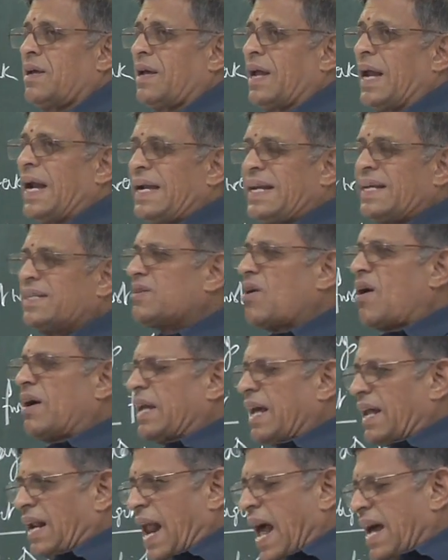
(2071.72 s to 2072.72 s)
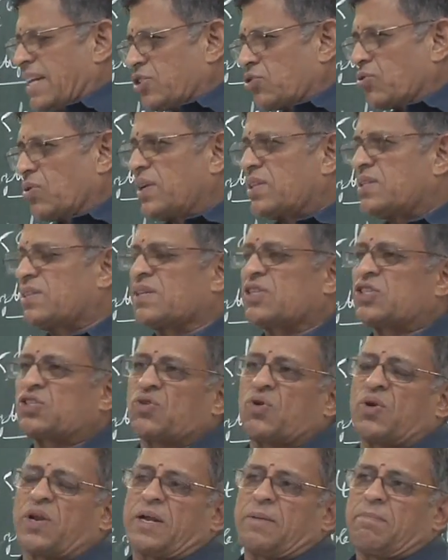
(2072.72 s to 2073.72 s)
it is not a rags to riches
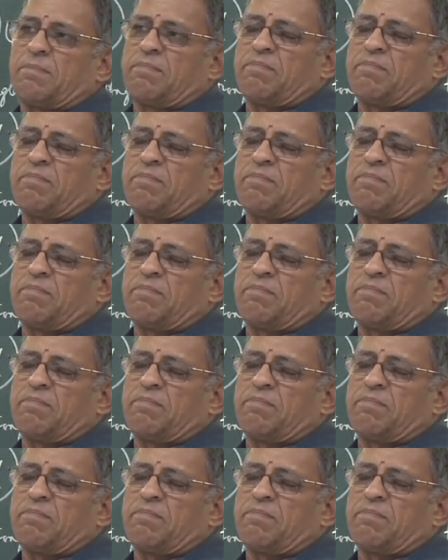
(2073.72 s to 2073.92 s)
story.